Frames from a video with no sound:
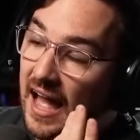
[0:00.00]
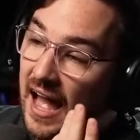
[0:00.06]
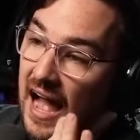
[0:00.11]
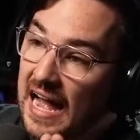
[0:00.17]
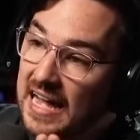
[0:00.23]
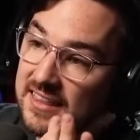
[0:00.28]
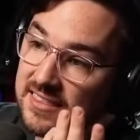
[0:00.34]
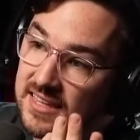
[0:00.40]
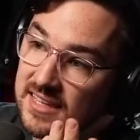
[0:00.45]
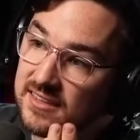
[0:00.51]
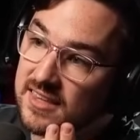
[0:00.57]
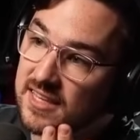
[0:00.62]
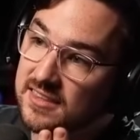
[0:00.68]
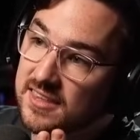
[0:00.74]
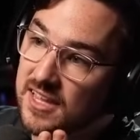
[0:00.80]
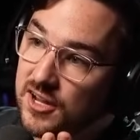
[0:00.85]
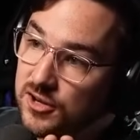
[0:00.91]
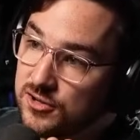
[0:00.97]
I think
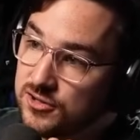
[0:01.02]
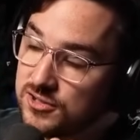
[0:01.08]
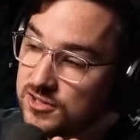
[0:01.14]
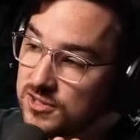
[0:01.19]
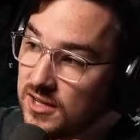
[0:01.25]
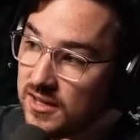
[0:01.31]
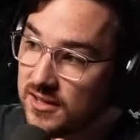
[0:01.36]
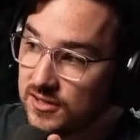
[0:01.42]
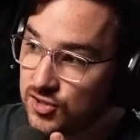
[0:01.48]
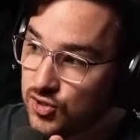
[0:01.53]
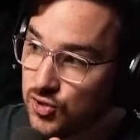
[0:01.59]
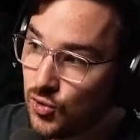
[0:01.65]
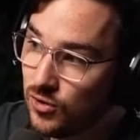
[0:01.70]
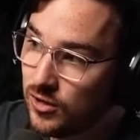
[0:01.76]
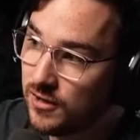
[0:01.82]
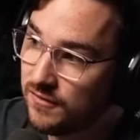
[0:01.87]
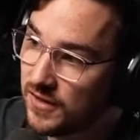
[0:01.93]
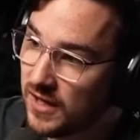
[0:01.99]
that there's
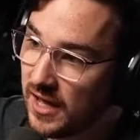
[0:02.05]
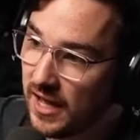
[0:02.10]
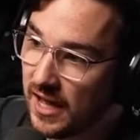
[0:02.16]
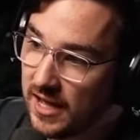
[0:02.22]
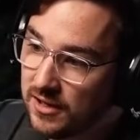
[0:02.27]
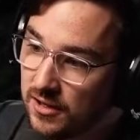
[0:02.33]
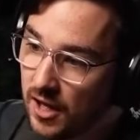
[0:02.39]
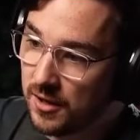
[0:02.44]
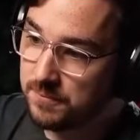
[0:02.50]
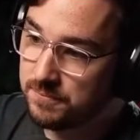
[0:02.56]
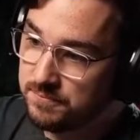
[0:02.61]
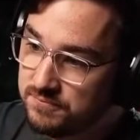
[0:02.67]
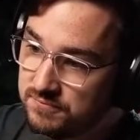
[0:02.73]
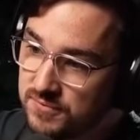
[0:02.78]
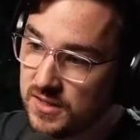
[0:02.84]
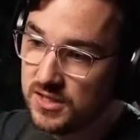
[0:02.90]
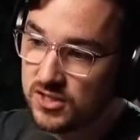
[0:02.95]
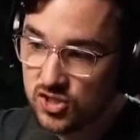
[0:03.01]
sort of a, a, a
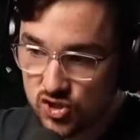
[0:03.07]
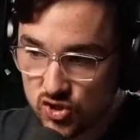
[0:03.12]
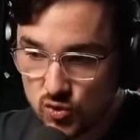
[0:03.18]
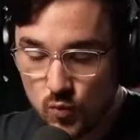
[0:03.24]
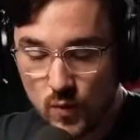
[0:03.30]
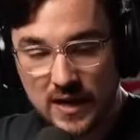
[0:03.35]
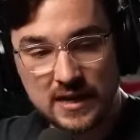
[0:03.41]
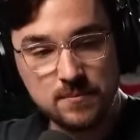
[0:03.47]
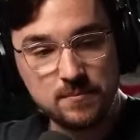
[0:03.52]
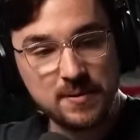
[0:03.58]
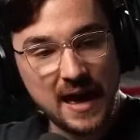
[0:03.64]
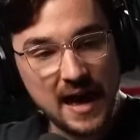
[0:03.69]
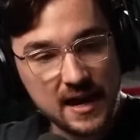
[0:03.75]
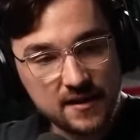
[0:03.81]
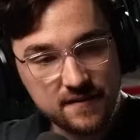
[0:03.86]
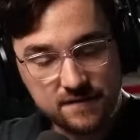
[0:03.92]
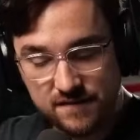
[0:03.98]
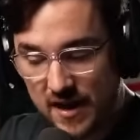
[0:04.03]
swing
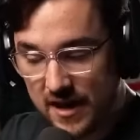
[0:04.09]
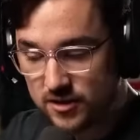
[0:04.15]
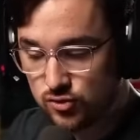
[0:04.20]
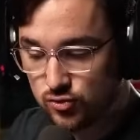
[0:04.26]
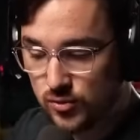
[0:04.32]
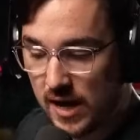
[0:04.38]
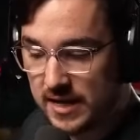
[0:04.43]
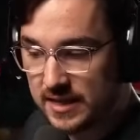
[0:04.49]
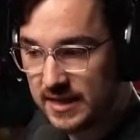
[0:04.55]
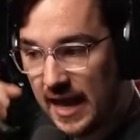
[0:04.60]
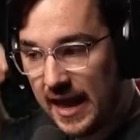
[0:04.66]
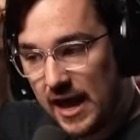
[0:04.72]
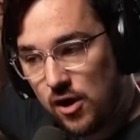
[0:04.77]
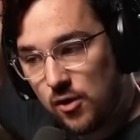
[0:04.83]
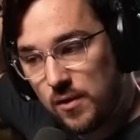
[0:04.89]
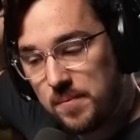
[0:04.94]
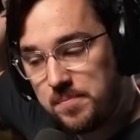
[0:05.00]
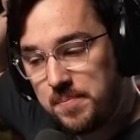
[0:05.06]
back effect right
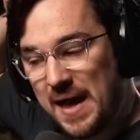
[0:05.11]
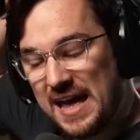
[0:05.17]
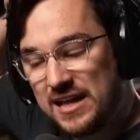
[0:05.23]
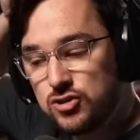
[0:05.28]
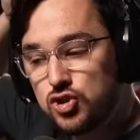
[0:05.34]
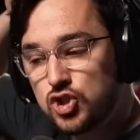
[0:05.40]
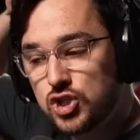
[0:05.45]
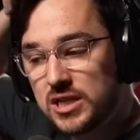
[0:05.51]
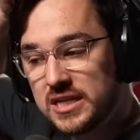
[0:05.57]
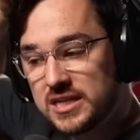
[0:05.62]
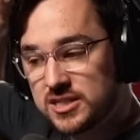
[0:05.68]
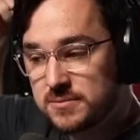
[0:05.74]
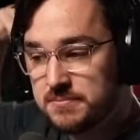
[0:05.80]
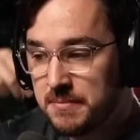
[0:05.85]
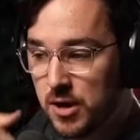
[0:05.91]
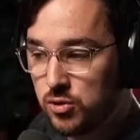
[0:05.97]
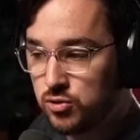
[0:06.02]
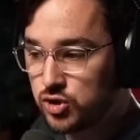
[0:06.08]
now, a pendulous
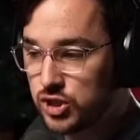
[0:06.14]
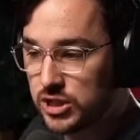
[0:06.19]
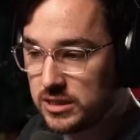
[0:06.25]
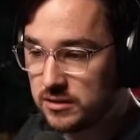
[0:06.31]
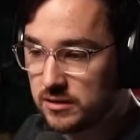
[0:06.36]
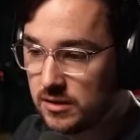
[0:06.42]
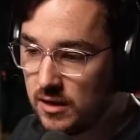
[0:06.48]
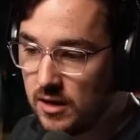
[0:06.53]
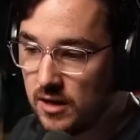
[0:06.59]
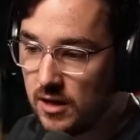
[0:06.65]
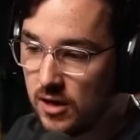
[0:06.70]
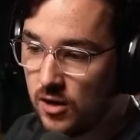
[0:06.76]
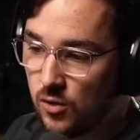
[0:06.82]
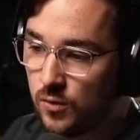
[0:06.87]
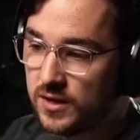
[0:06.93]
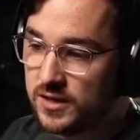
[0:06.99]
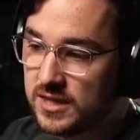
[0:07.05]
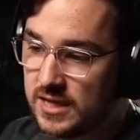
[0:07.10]
motion
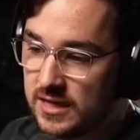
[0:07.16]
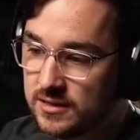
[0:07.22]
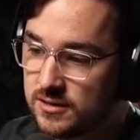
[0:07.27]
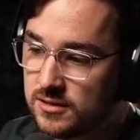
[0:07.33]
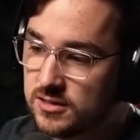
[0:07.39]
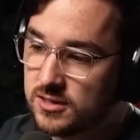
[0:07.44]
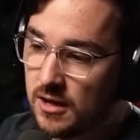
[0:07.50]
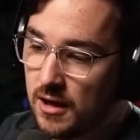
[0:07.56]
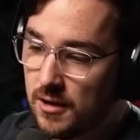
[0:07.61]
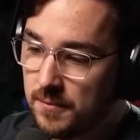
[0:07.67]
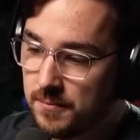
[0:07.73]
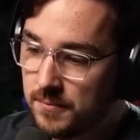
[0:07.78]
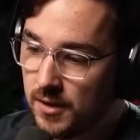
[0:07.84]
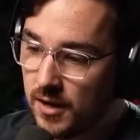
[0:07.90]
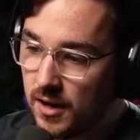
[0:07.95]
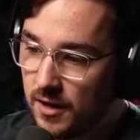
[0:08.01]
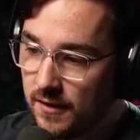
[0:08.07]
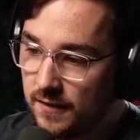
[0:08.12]
within some
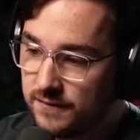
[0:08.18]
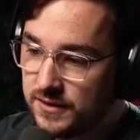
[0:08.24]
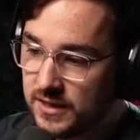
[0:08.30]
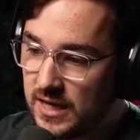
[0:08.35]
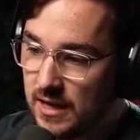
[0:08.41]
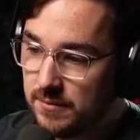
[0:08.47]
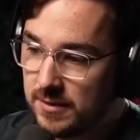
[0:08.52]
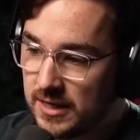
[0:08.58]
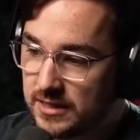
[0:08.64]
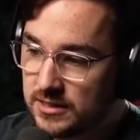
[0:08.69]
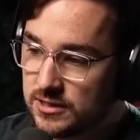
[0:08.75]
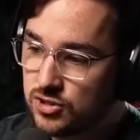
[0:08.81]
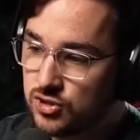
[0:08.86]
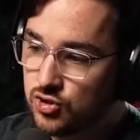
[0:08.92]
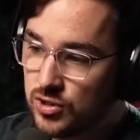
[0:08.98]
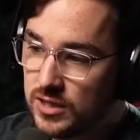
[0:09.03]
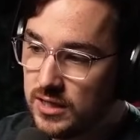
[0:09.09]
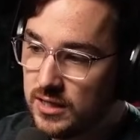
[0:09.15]
of the gaming
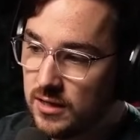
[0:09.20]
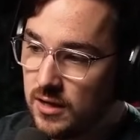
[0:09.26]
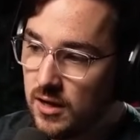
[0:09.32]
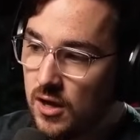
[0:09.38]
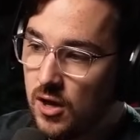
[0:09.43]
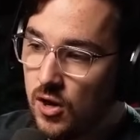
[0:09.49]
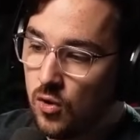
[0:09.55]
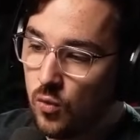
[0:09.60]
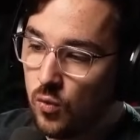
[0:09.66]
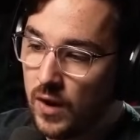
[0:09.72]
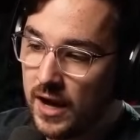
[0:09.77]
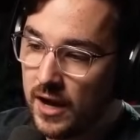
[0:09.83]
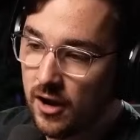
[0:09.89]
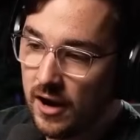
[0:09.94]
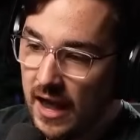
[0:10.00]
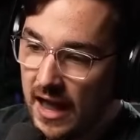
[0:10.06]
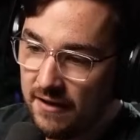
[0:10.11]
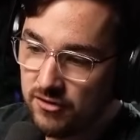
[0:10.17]
industry
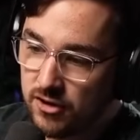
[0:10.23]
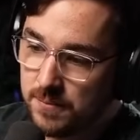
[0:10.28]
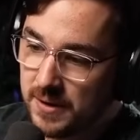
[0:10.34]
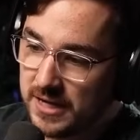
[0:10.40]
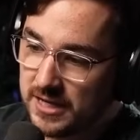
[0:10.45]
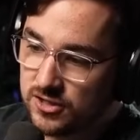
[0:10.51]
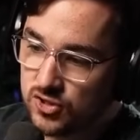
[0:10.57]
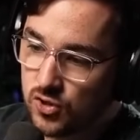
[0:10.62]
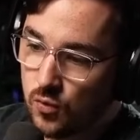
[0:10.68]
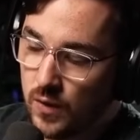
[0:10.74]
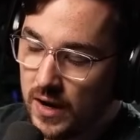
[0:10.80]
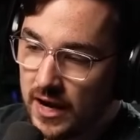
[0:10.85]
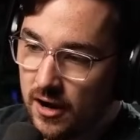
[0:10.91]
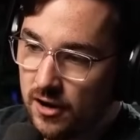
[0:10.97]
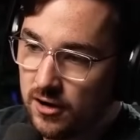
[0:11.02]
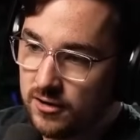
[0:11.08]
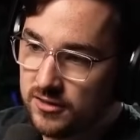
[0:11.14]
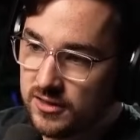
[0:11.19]
where everybody's
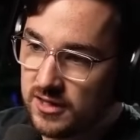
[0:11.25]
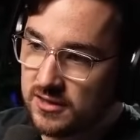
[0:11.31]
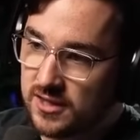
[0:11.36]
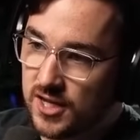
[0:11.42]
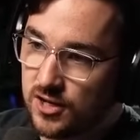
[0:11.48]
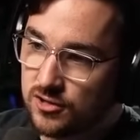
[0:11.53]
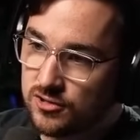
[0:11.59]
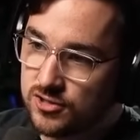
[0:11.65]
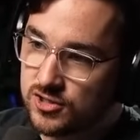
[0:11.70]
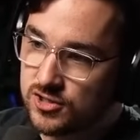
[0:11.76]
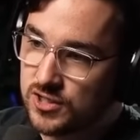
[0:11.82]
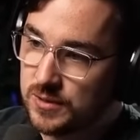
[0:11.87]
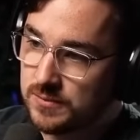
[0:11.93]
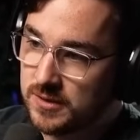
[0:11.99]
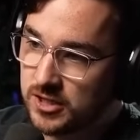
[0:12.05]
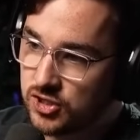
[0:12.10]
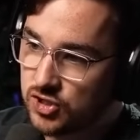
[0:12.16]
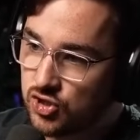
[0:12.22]
aware that there's
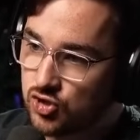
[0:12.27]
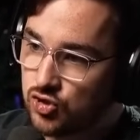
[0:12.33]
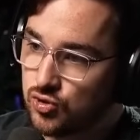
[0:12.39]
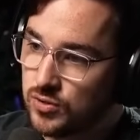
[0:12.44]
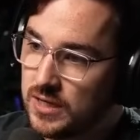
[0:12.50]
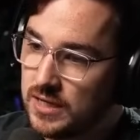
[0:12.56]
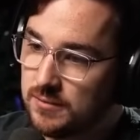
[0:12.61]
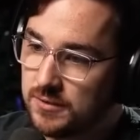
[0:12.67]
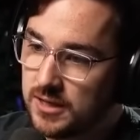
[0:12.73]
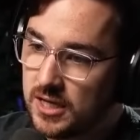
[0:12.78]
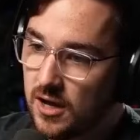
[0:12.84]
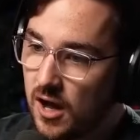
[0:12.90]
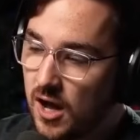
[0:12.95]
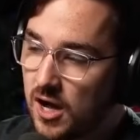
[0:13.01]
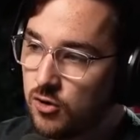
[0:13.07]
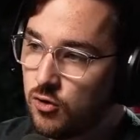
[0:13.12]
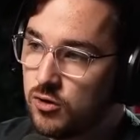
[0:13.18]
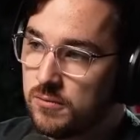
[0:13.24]
some extremely
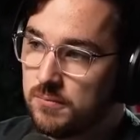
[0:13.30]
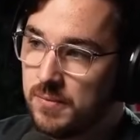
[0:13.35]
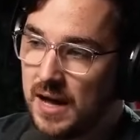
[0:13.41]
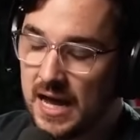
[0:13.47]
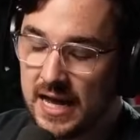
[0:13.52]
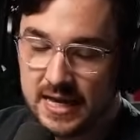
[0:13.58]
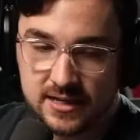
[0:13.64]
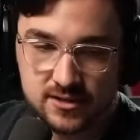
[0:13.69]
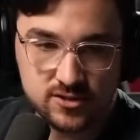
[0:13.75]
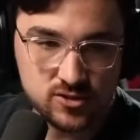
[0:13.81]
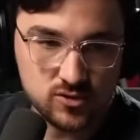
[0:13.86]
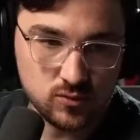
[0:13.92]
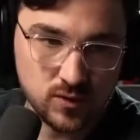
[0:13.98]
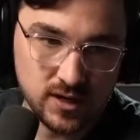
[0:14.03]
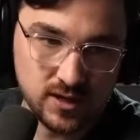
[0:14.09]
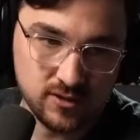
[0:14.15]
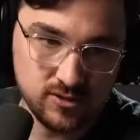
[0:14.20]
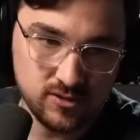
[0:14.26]
awkward bias
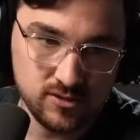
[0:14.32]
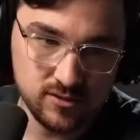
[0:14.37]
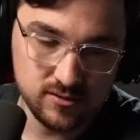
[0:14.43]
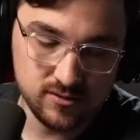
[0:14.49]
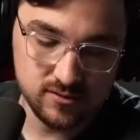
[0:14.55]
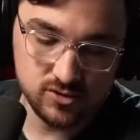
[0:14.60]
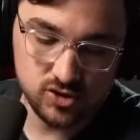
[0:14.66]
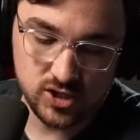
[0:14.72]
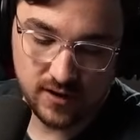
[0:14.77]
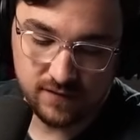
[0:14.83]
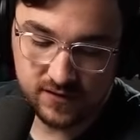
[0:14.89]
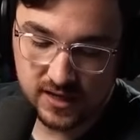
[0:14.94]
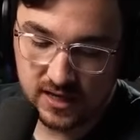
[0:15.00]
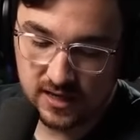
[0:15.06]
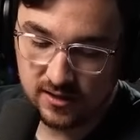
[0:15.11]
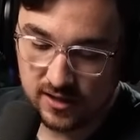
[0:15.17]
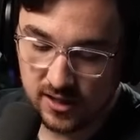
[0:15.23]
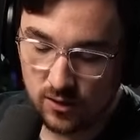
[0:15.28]
with Jeff
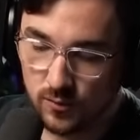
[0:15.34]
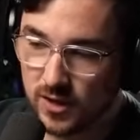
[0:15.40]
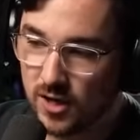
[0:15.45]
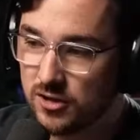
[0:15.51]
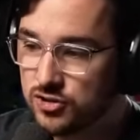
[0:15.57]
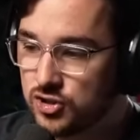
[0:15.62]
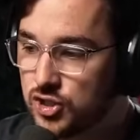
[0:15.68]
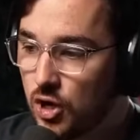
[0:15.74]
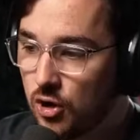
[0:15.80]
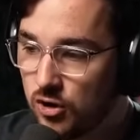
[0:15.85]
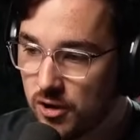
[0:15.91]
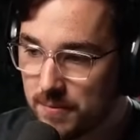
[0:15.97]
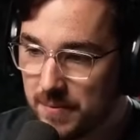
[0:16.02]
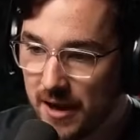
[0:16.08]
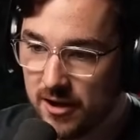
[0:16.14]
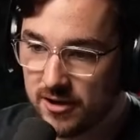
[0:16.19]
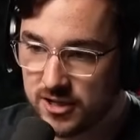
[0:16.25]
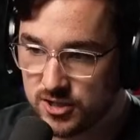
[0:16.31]
Keighley. We all joke
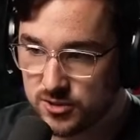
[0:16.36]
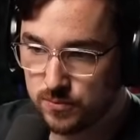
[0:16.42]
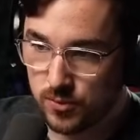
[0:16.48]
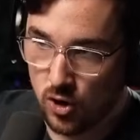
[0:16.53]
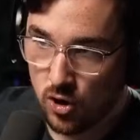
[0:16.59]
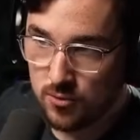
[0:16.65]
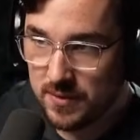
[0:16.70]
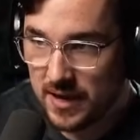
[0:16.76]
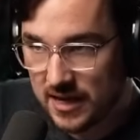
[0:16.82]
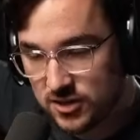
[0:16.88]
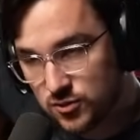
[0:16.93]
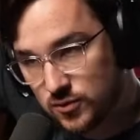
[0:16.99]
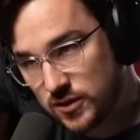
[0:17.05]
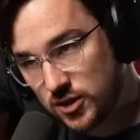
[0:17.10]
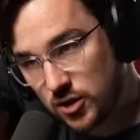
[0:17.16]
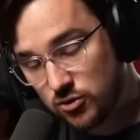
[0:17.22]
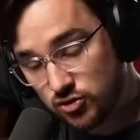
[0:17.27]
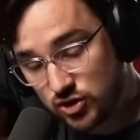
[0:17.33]
about his bromance
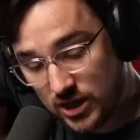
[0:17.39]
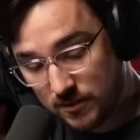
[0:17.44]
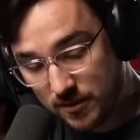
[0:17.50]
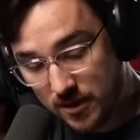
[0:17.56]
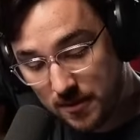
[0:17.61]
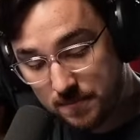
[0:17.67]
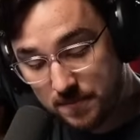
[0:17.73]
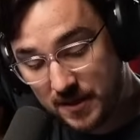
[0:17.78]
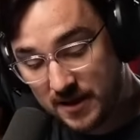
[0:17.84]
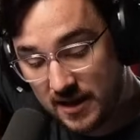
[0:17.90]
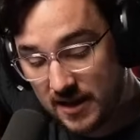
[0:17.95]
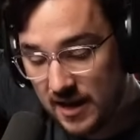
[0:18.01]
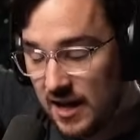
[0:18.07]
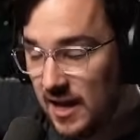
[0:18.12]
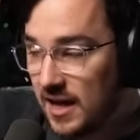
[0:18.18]
with Kojima, but